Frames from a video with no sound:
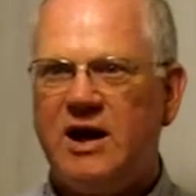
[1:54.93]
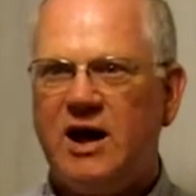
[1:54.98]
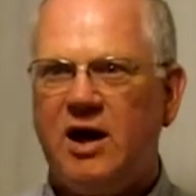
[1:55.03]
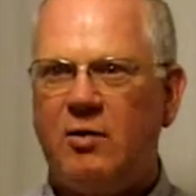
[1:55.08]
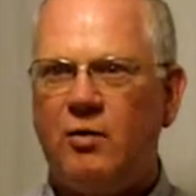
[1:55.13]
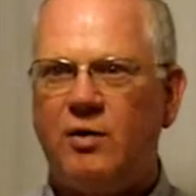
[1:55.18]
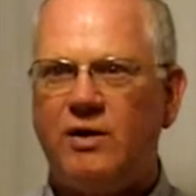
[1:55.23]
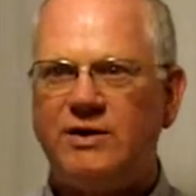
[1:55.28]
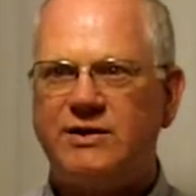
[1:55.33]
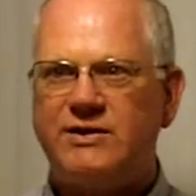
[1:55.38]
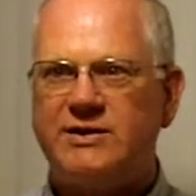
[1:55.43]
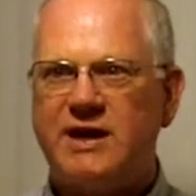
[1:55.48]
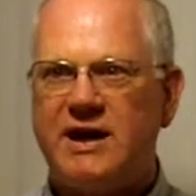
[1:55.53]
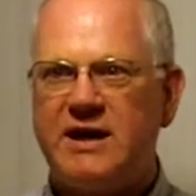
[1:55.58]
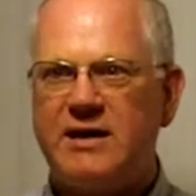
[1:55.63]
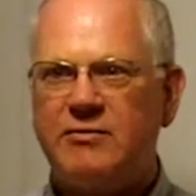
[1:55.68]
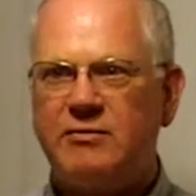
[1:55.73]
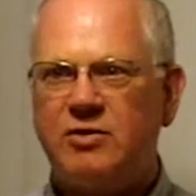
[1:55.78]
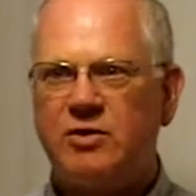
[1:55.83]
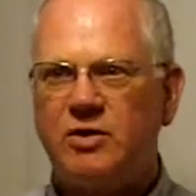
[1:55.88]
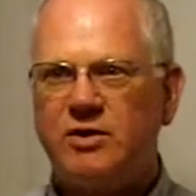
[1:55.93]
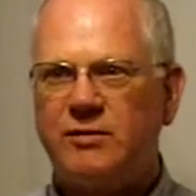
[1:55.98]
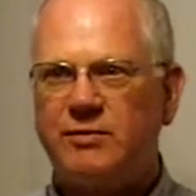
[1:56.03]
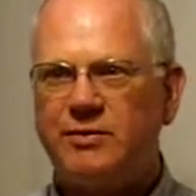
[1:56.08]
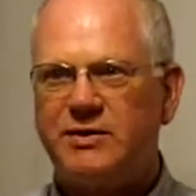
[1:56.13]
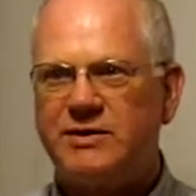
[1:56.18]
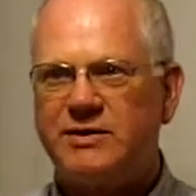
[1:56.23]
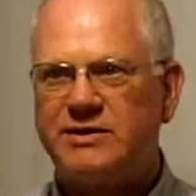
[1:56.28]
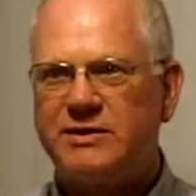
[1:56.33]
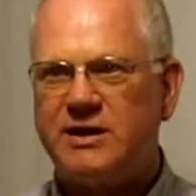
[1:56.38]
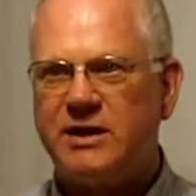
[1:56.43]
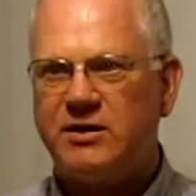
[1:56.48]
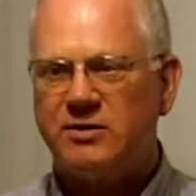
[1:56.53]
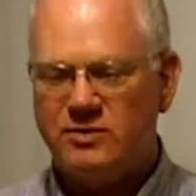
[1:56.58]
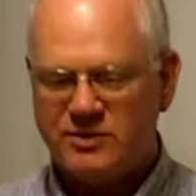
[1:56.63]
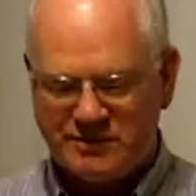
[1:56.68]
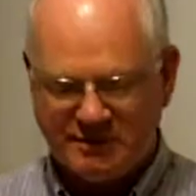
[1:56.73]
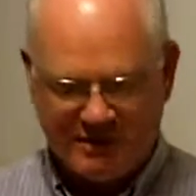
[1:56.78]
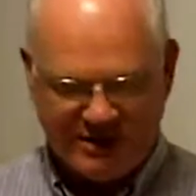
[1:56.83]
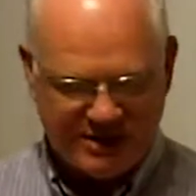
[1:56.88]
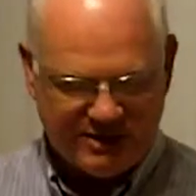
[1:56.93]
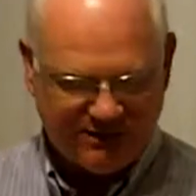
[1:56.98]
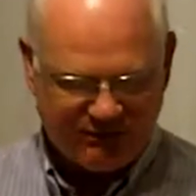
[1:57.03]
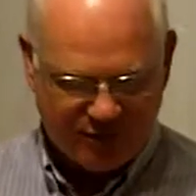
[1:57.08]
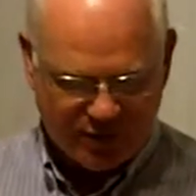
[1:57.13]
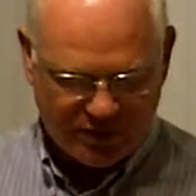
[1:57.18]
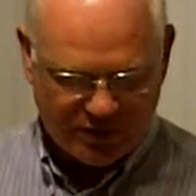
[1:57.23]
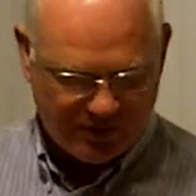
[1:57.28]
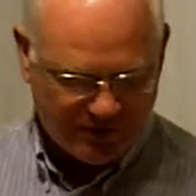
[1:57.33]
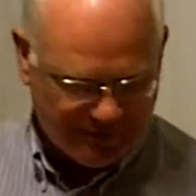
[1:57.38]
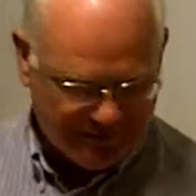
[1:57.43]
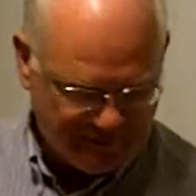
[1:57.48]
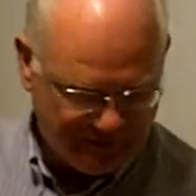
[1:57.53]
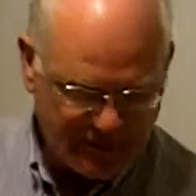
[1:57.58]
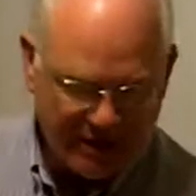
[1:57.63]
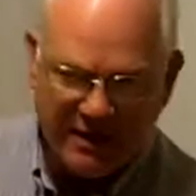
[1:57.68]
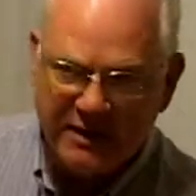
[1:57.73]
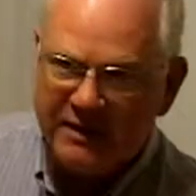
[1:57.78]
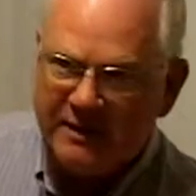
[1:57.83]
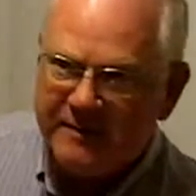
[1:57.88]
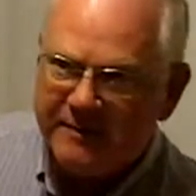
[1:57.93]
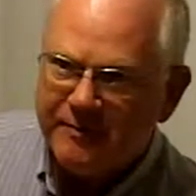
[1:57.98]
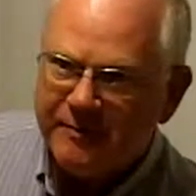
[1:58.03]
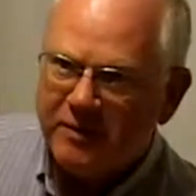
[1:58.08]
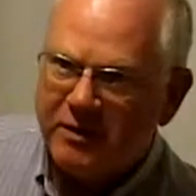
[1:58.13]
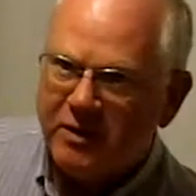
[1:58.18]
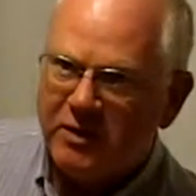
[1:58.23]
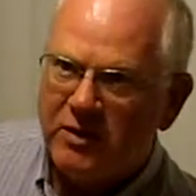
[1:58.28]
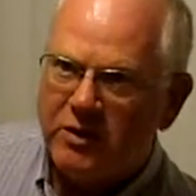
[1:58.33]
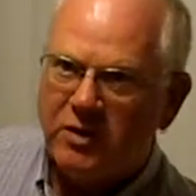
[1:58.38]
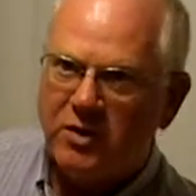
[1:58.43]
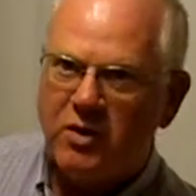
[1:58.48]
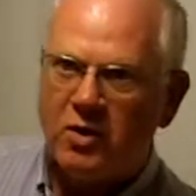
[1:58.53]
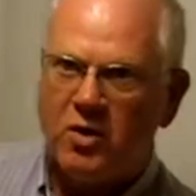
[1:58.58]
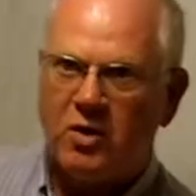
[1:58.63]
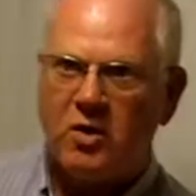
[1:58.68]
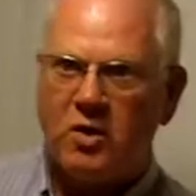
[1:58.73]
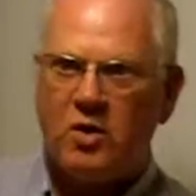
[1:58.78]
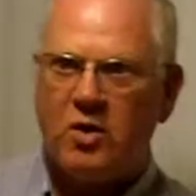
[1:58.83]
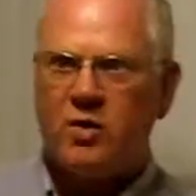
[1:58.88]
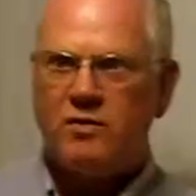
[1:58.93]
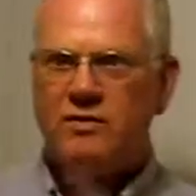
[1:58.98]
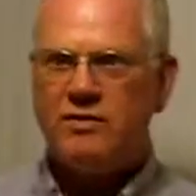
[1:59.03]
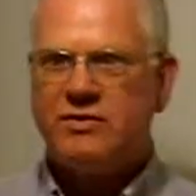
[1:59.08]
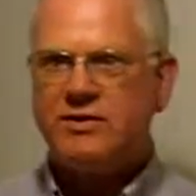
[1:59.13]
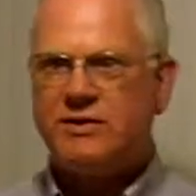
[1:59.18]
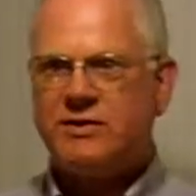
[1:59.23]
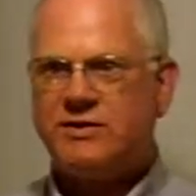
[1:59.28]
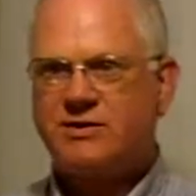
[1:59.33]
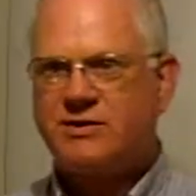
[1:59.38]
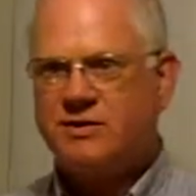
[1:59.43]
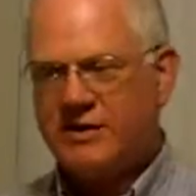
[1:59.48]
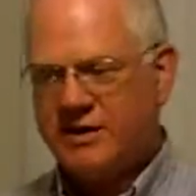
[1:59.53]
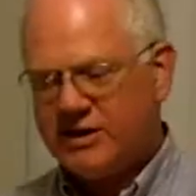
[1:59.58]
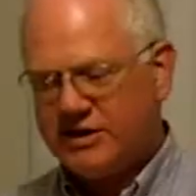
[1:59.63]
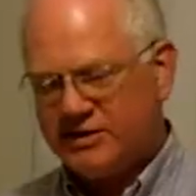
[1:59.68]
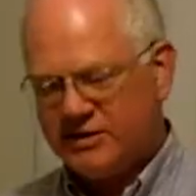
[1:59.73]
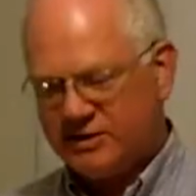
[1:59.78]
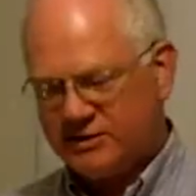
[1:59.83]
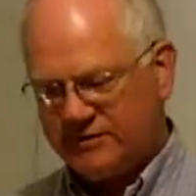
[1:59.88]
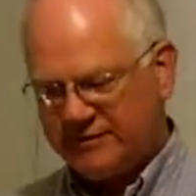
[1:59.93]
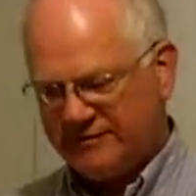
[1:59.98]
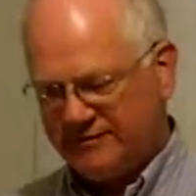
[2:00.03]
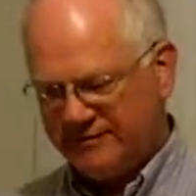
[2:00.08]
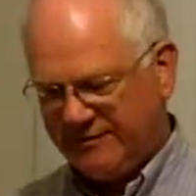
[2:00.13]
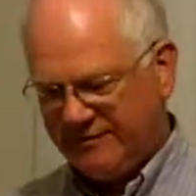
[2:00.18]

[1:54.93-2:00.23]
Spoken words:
On one side, I'm going to place the aerospace foil over the insulation.